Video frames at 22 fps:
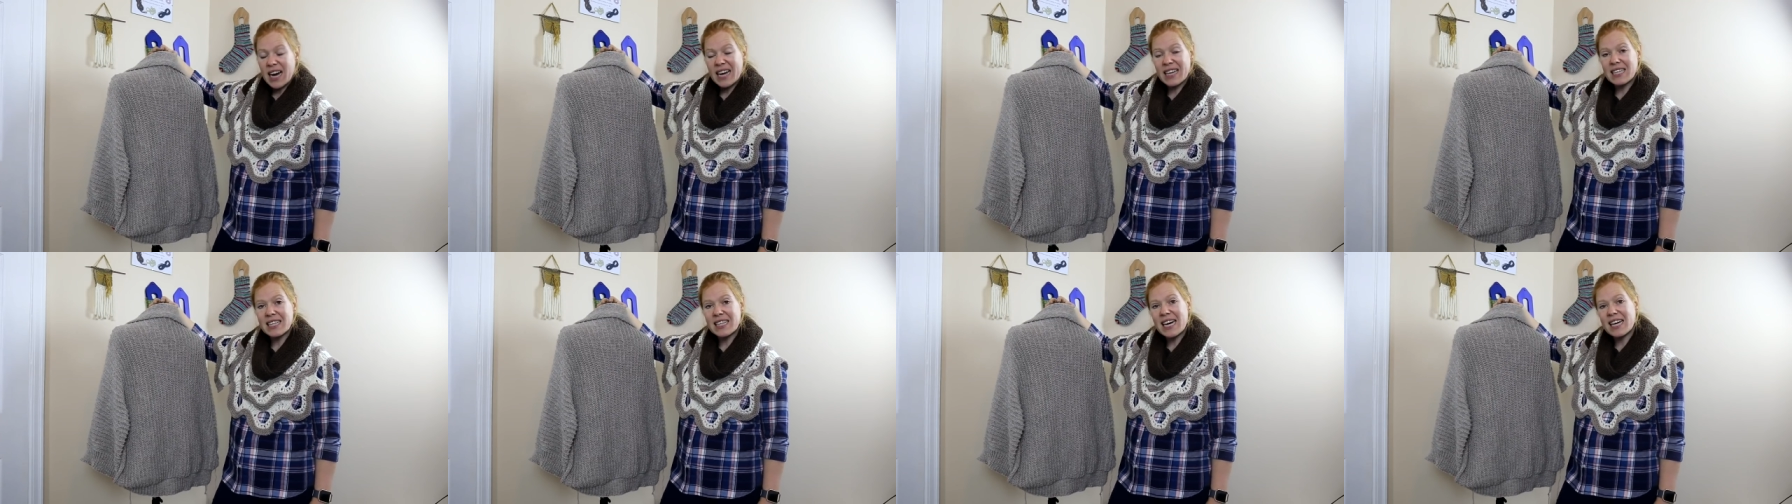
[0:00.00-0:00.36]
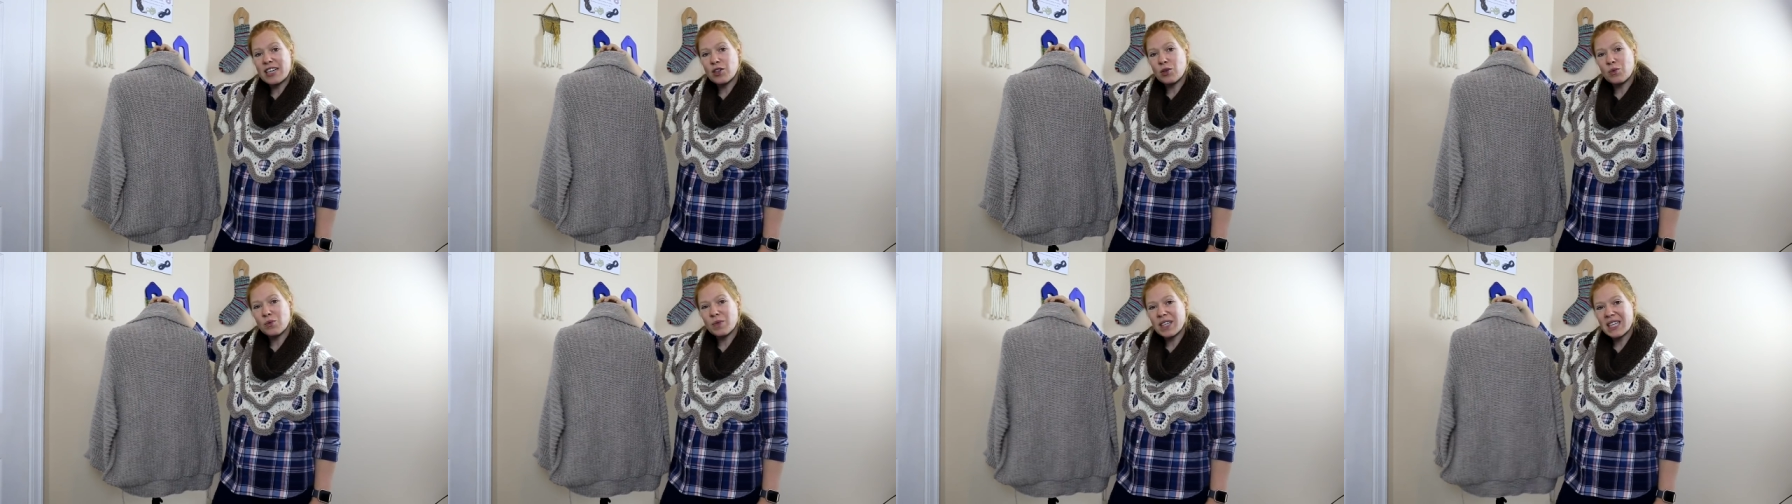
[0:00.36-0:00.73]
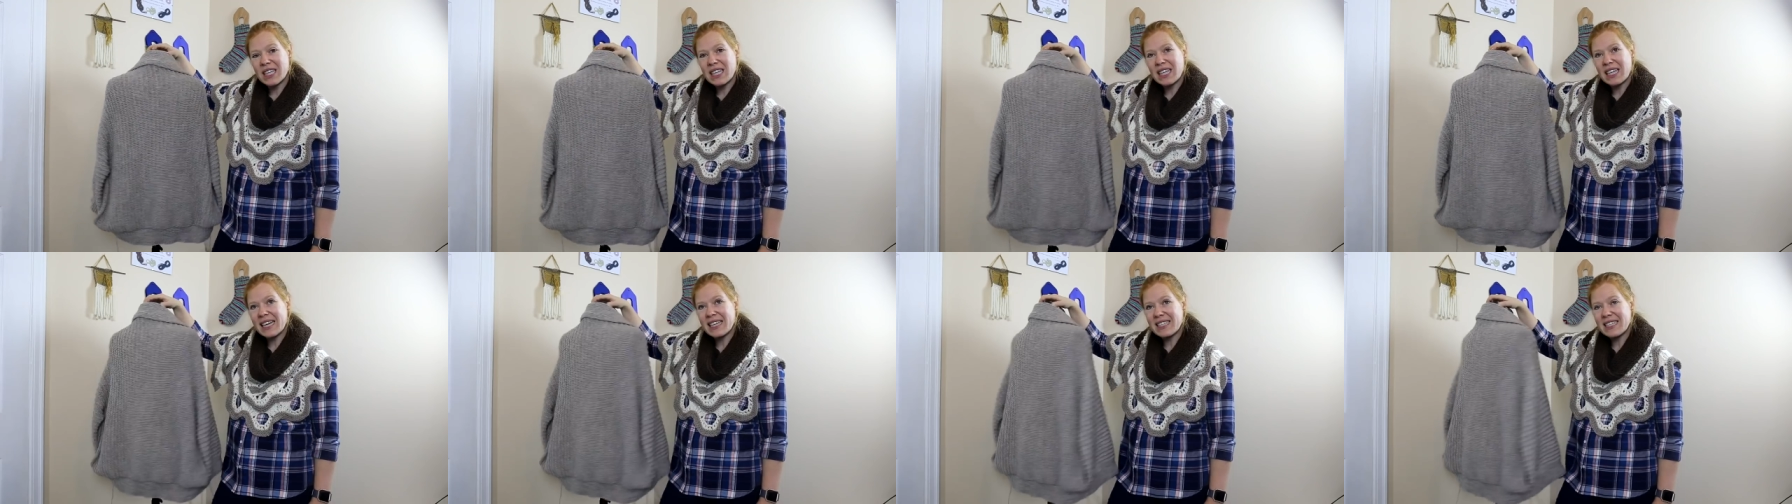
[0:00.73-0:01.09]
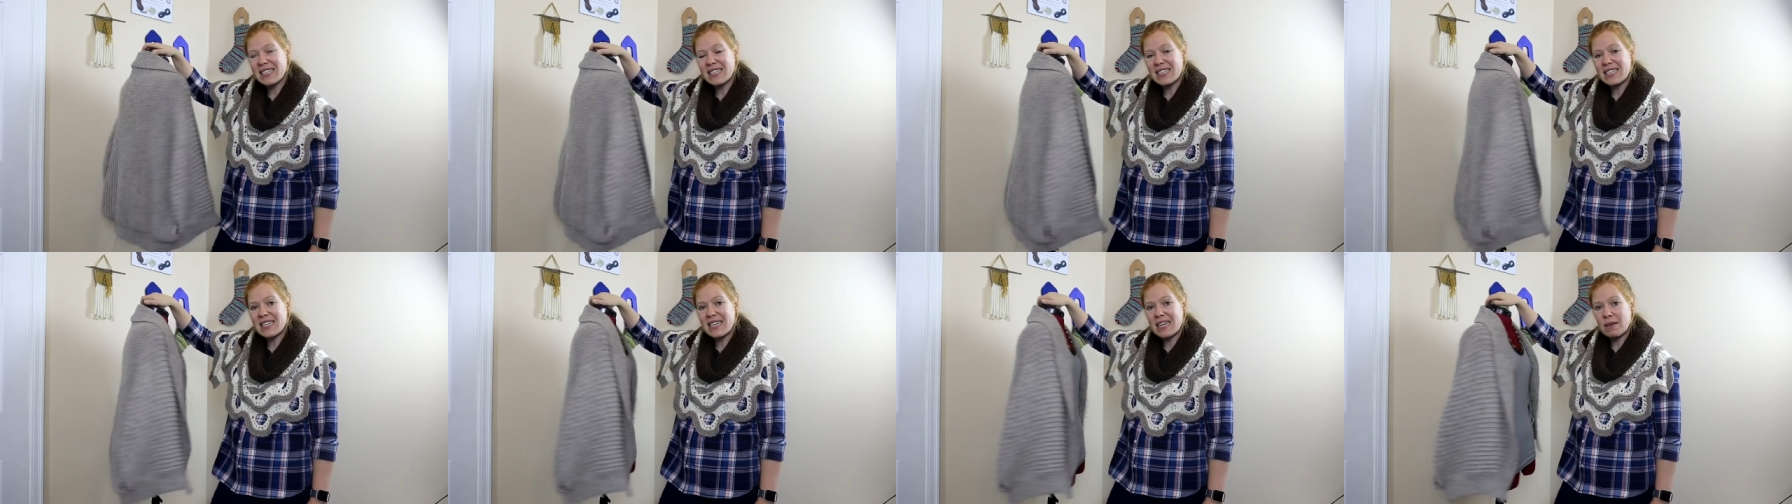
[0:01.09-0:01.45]
I, I don't really like to
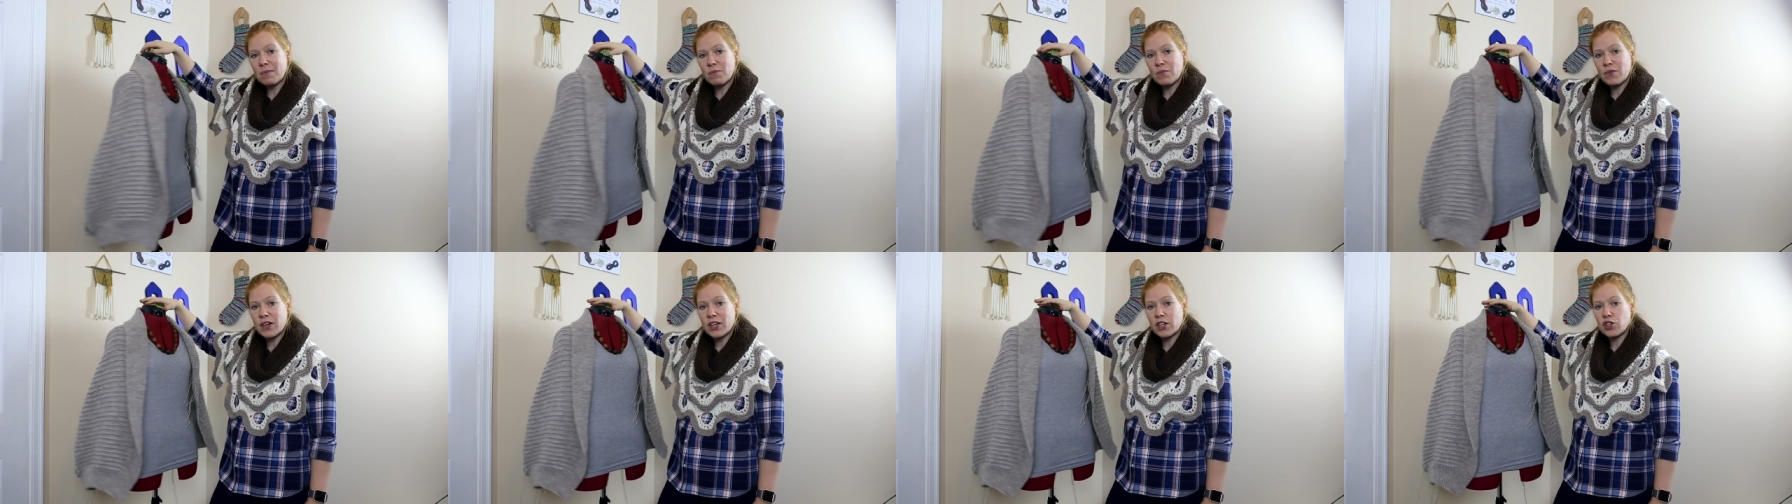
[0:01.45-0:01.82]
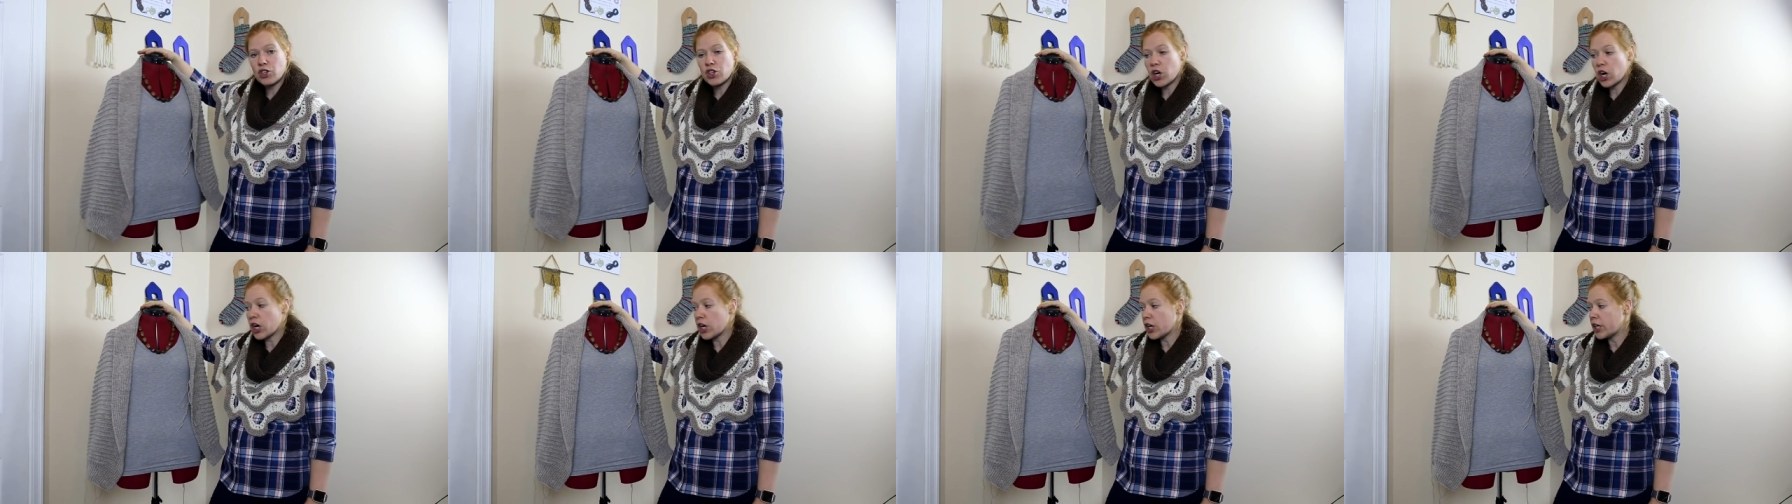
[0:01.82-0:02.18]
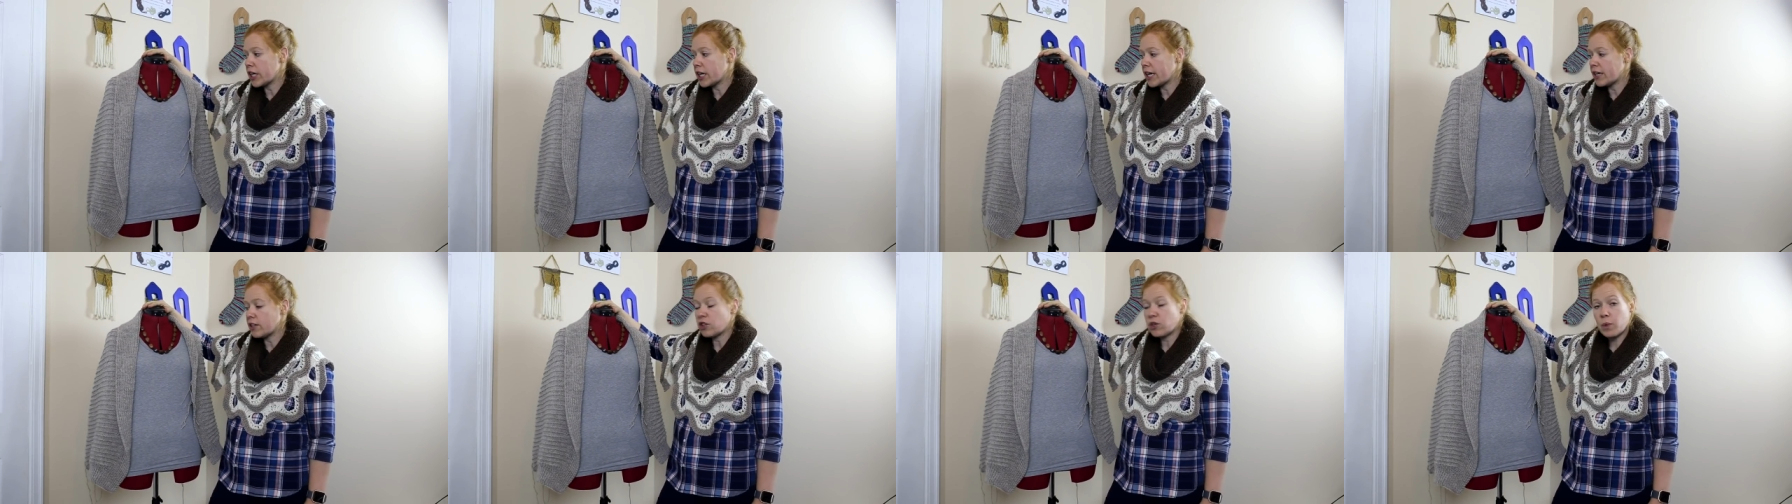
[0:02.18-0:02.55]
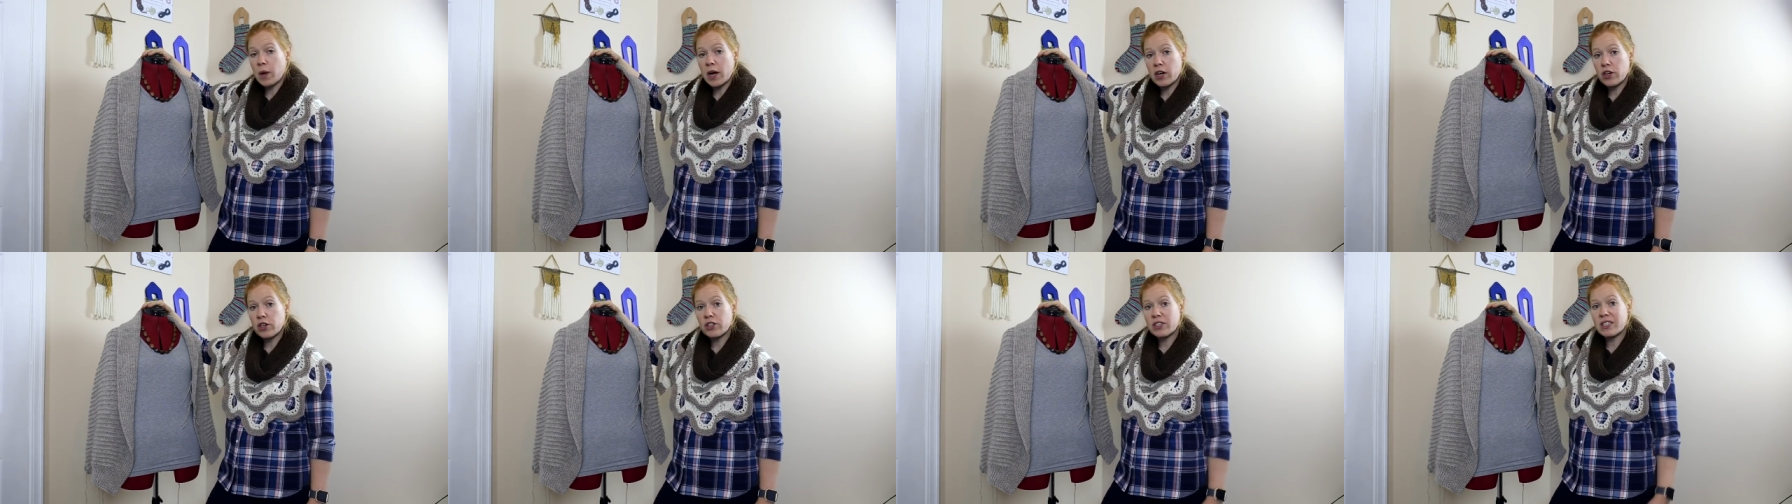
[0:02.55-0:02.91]
steam finish yarn and
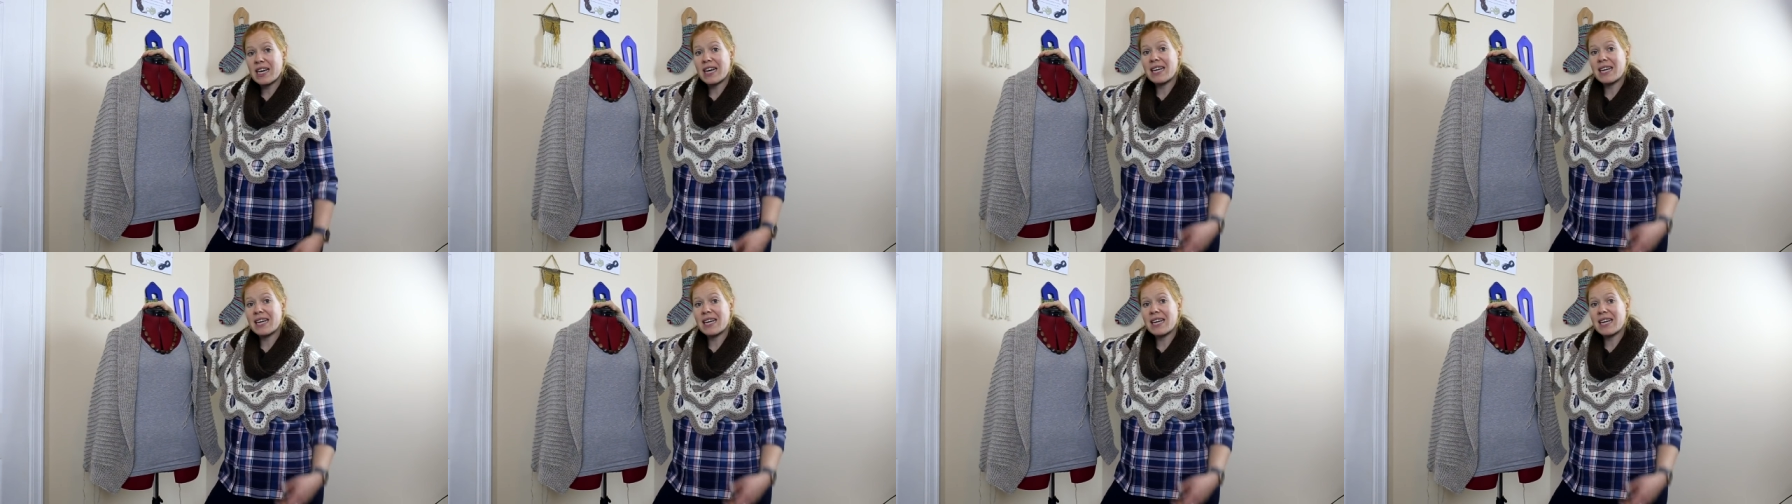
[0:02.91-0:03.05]
sweaters